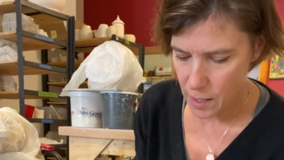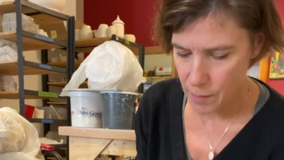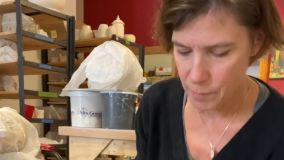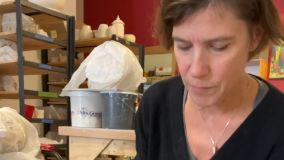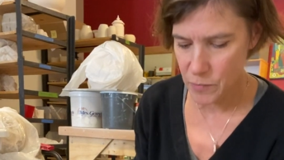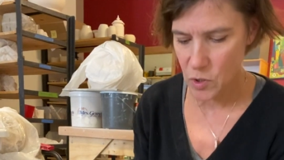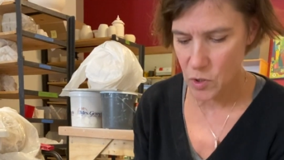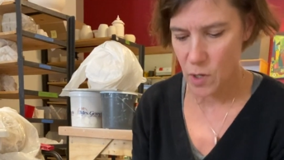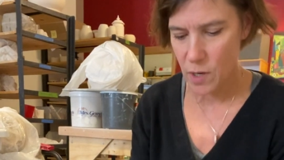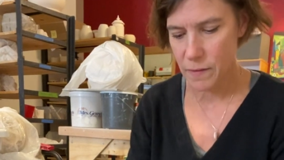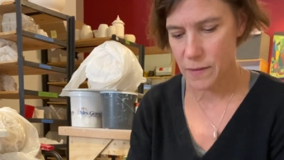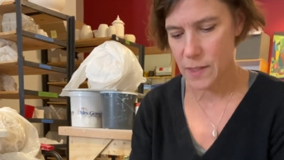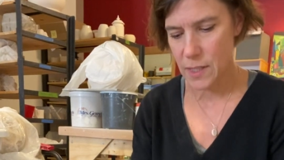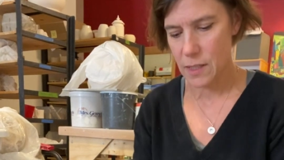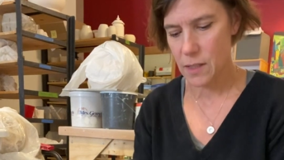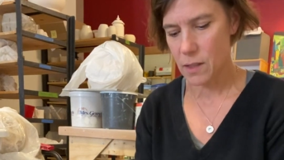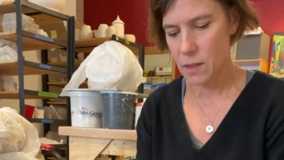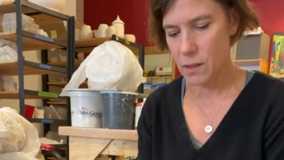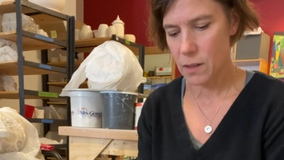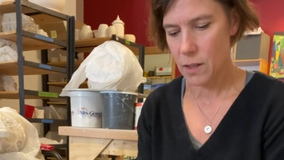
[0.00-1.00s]
So I've
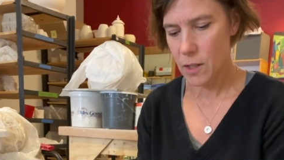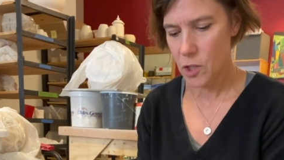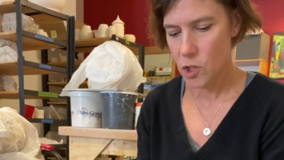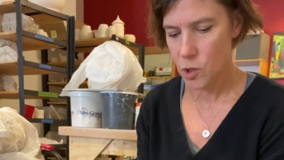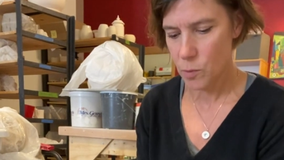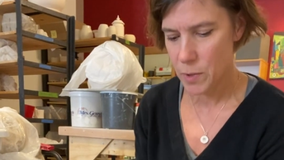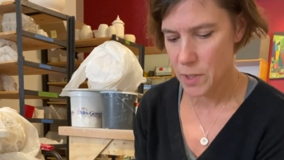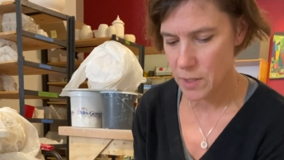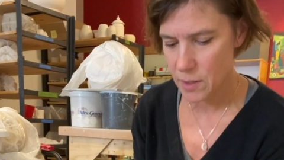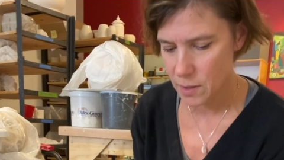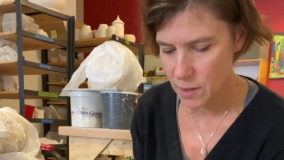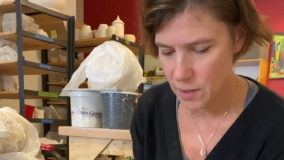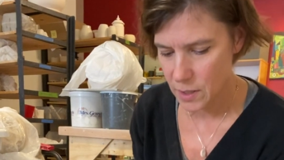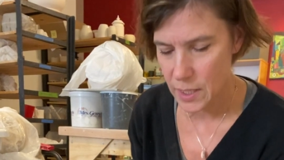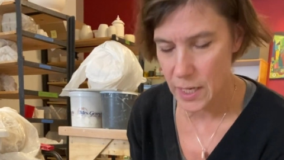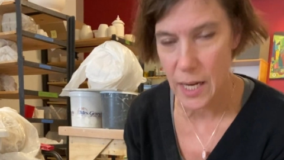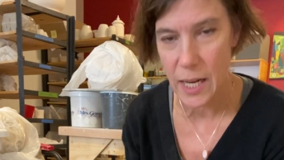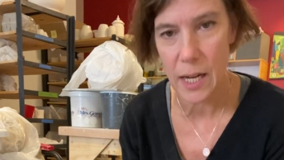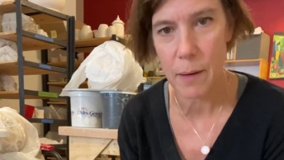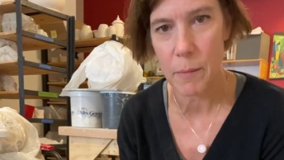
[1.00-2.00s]
centered a larger piece of
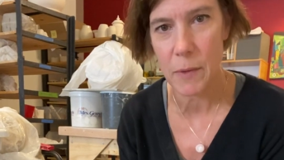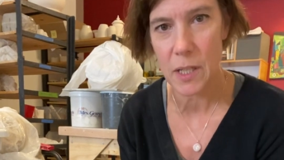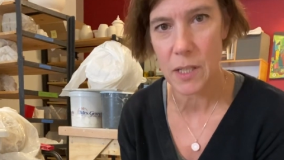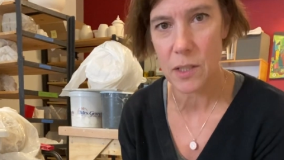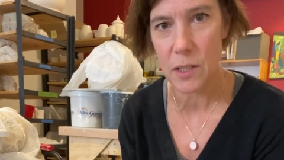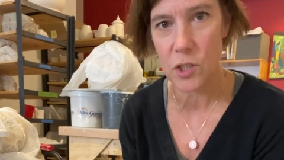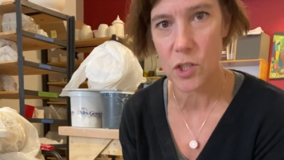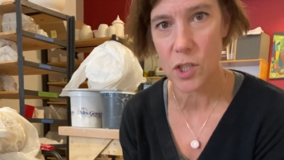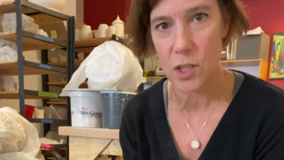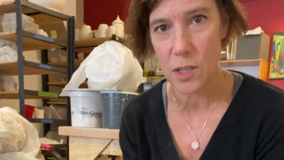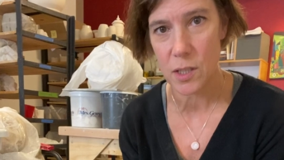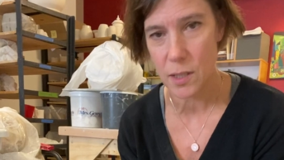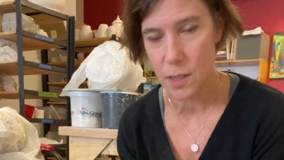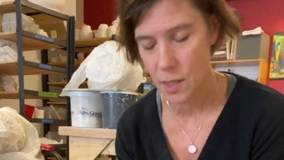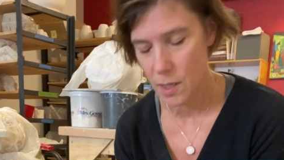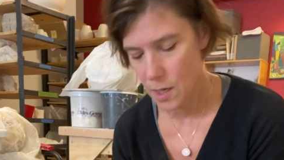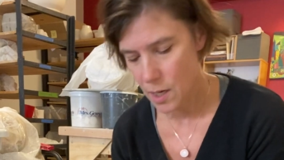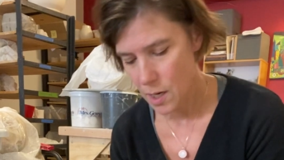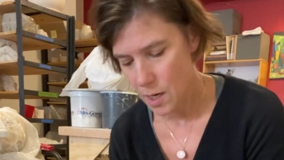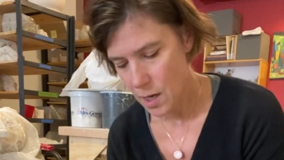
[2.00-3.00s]
clay, and I'm gonna
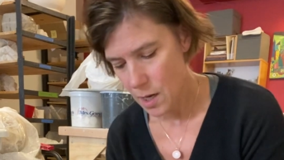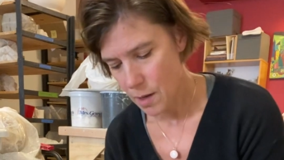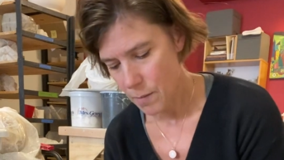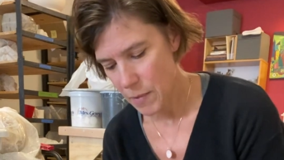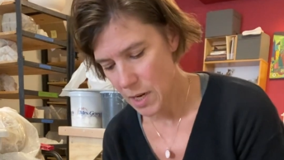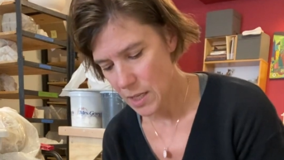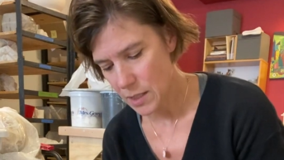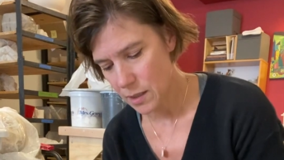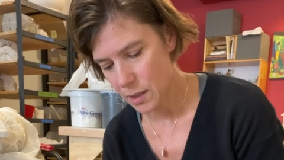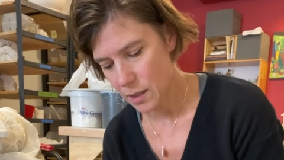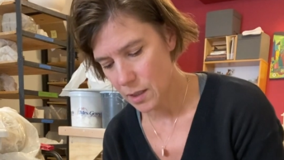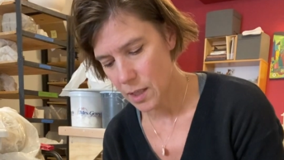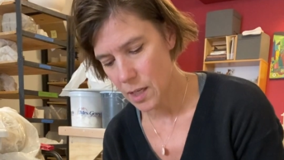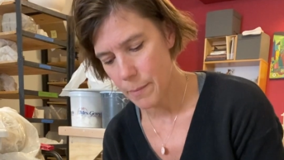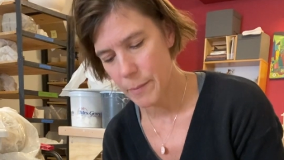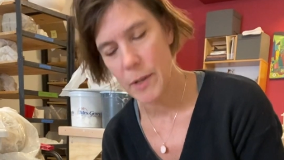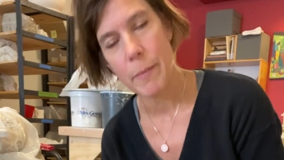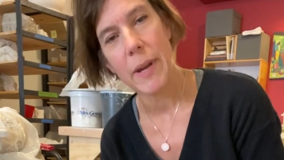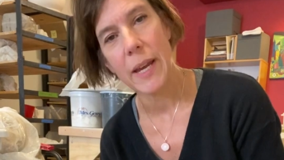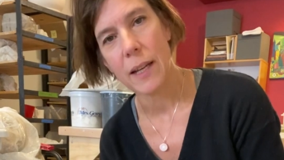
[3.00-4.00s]
basically I'm
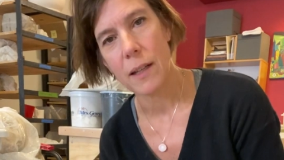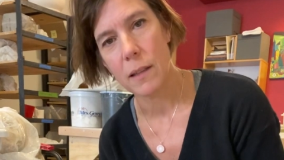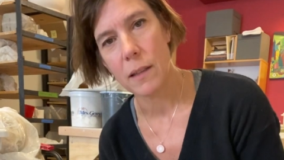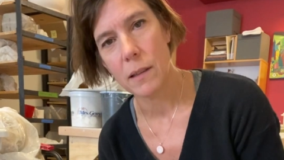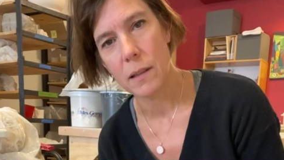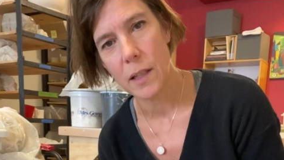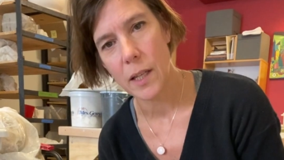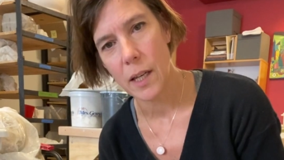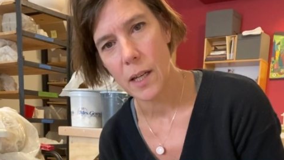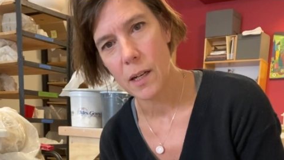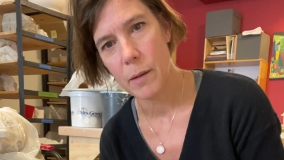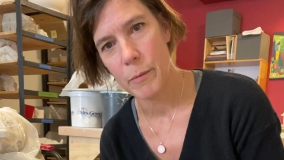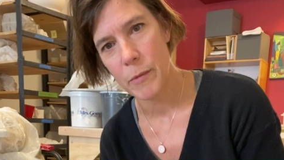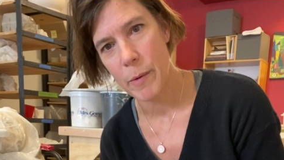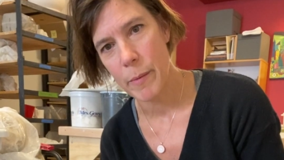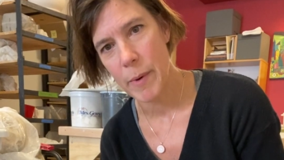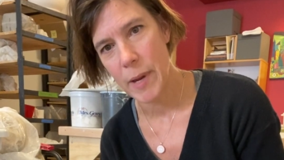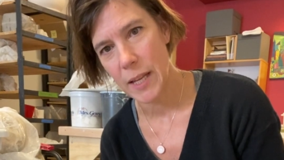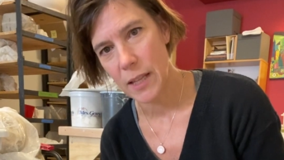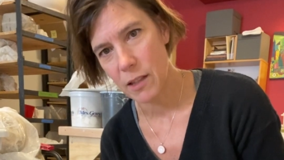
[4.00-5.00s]
gonna make a lid. I'm
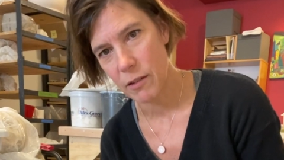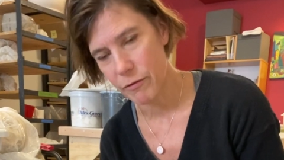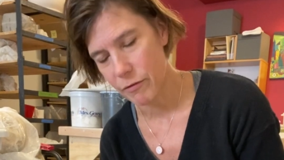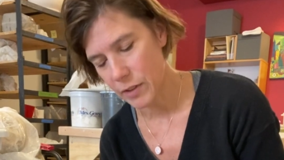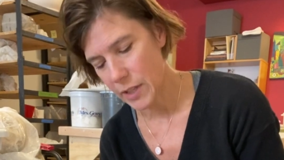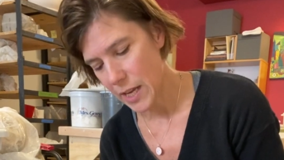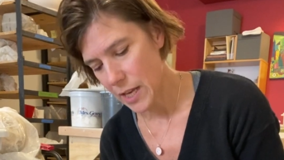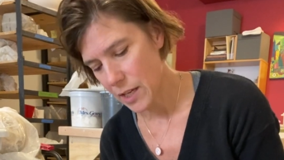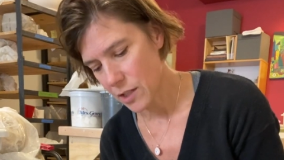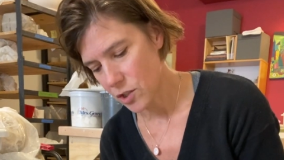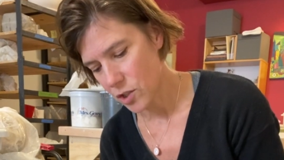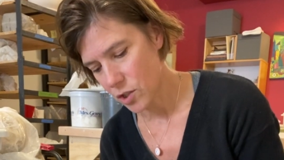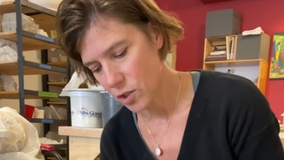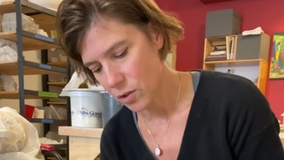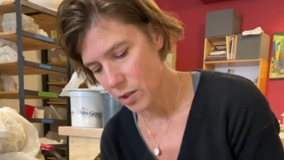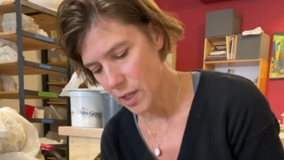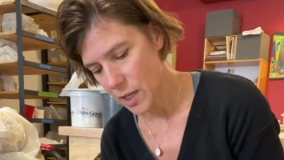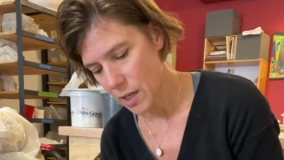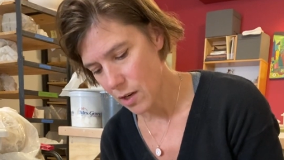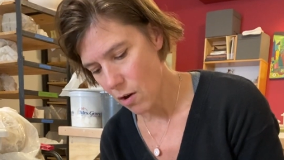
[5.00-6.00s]
gonna make the flanged
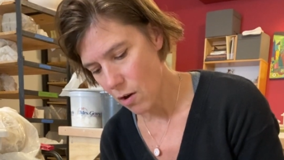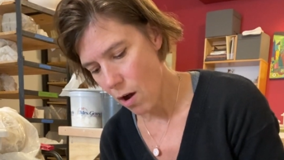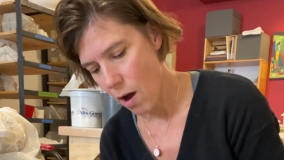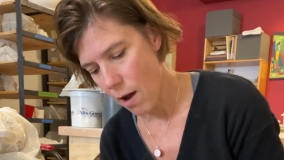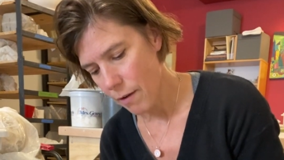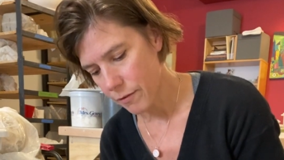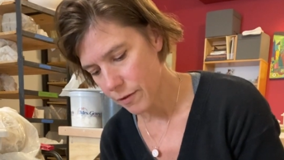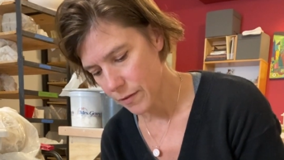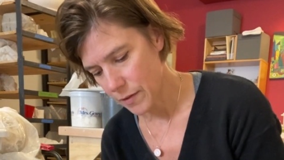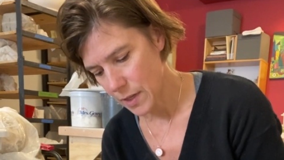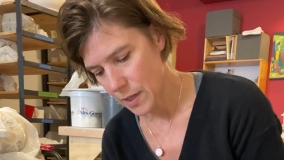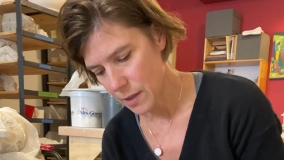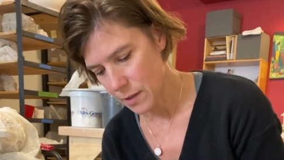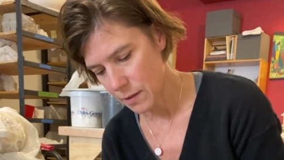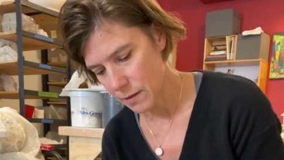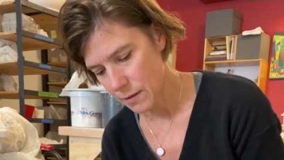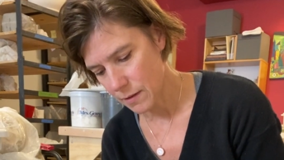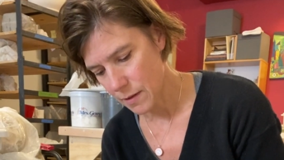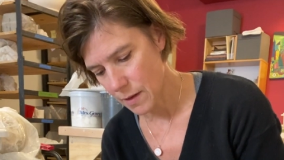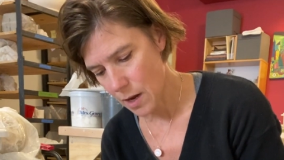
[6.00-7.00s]
lid off of
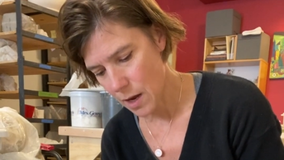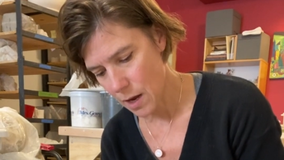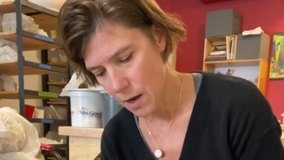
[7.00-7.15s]
this.